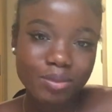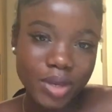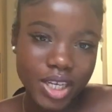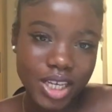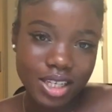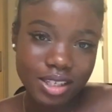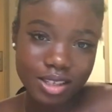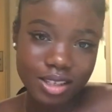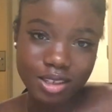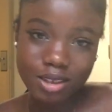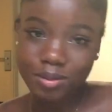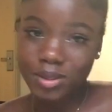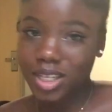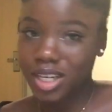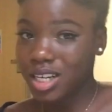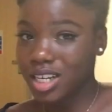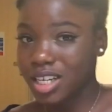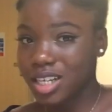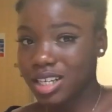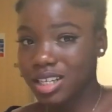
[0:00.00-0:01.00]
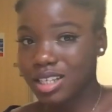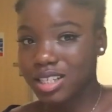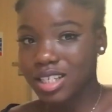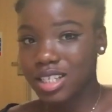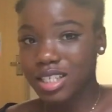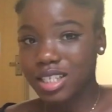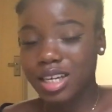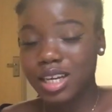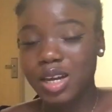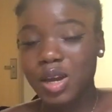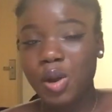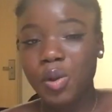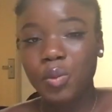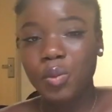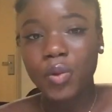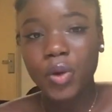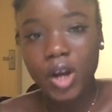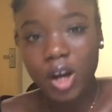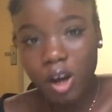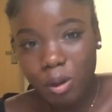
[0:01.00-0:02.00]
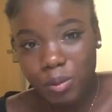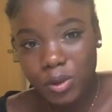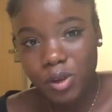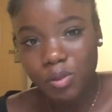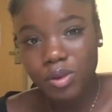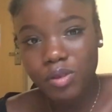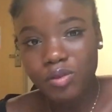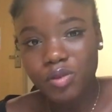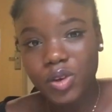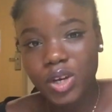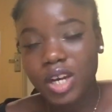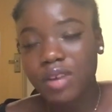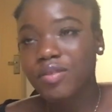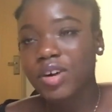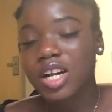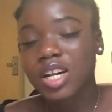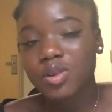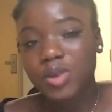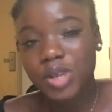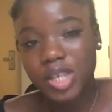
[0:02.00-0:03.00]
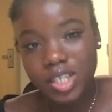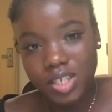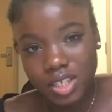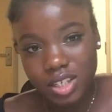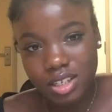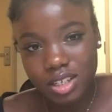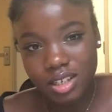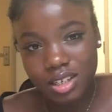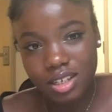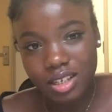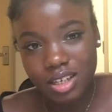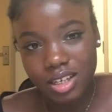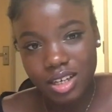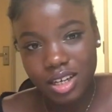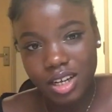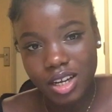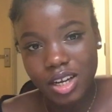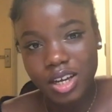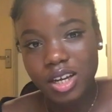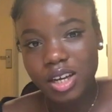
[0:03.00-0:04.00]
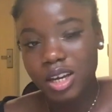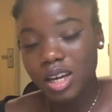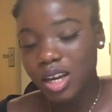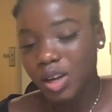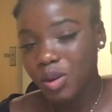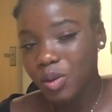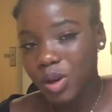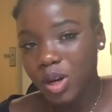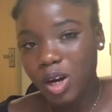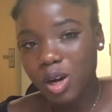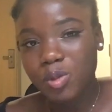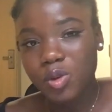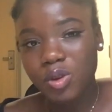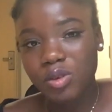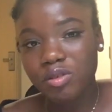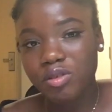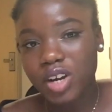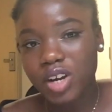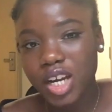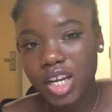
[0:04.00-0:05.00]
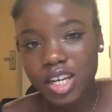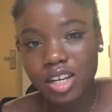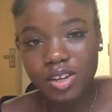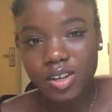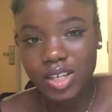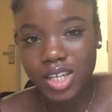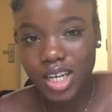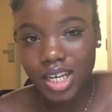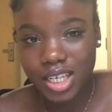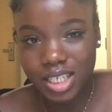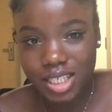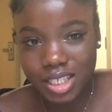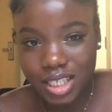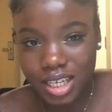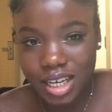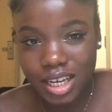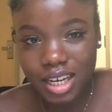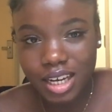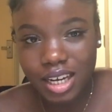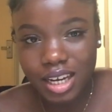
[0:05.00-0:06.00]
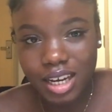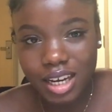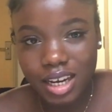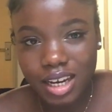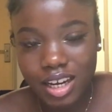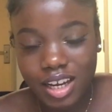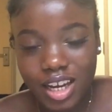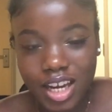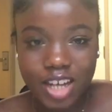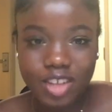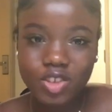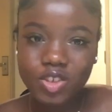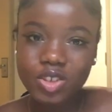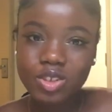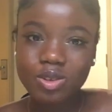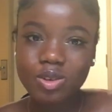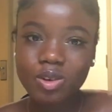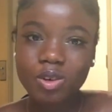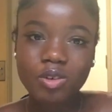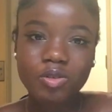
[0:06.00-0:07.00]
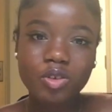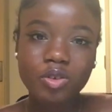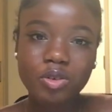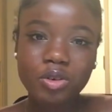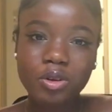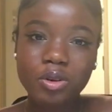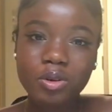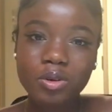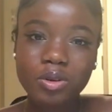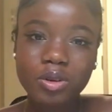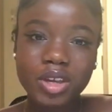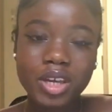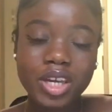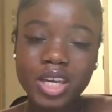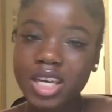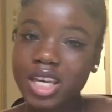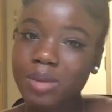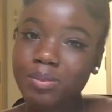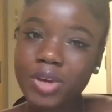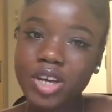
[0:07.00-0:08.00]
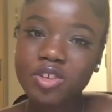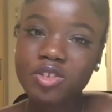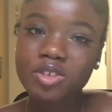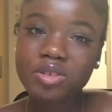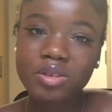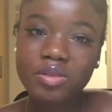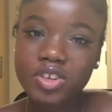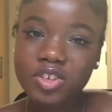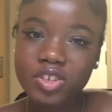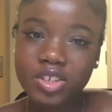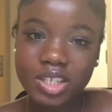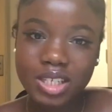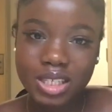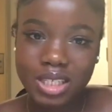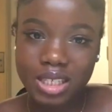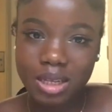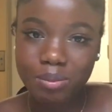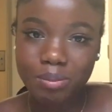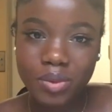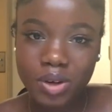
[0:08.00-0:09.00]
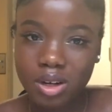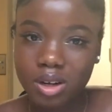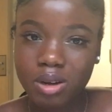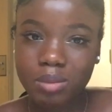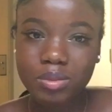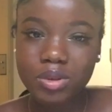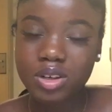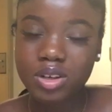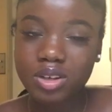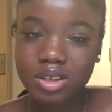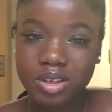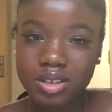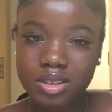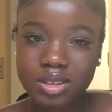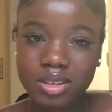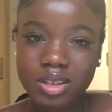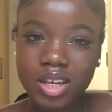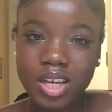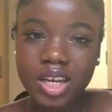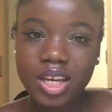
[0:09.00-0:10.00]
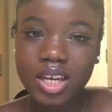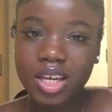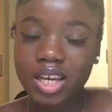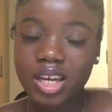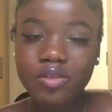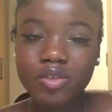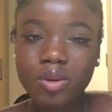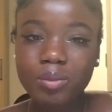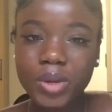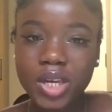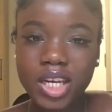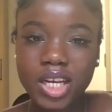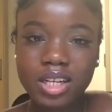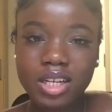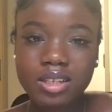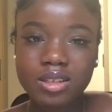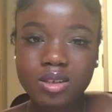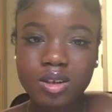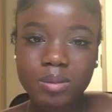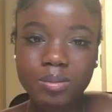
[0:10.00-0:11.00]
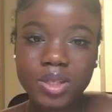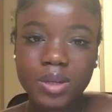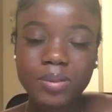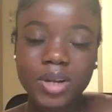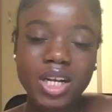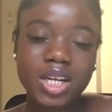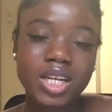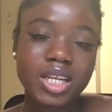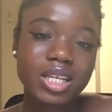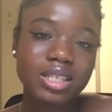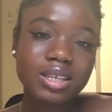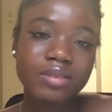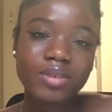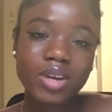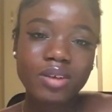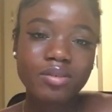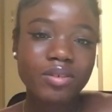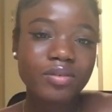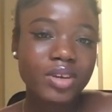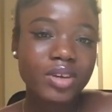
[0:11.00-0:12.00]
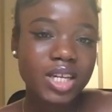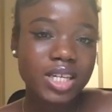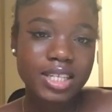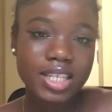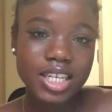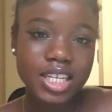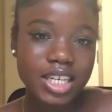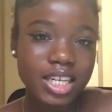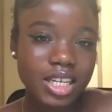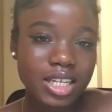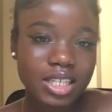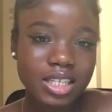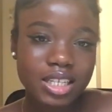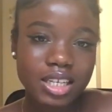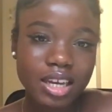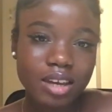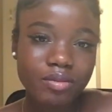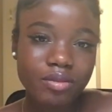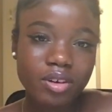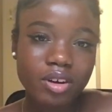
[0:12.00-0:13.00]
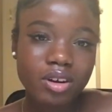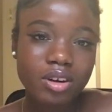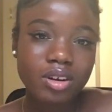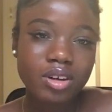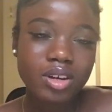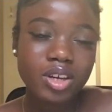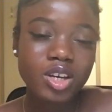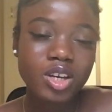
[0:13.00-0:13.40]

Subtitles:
Making synoptic links will help you with your evaluation, it will help you with writing a good essay, and just overall it makes your revision simpler, because if you're making synoptic links, if everything is linking together,